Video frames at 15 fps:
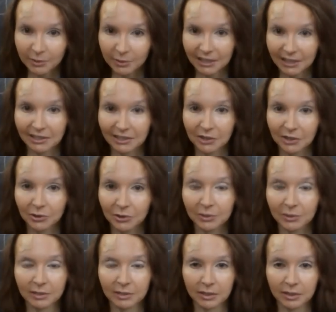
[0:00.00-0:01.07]
banana Huel
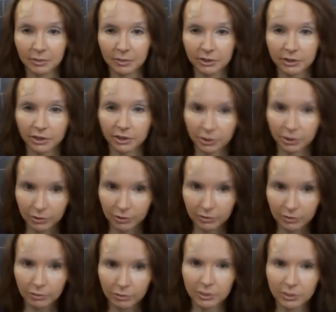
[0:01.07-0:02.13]
with the peanut butter
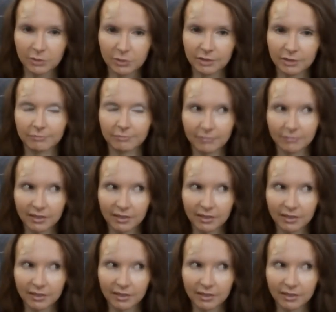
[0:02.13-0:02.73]
Huel, which would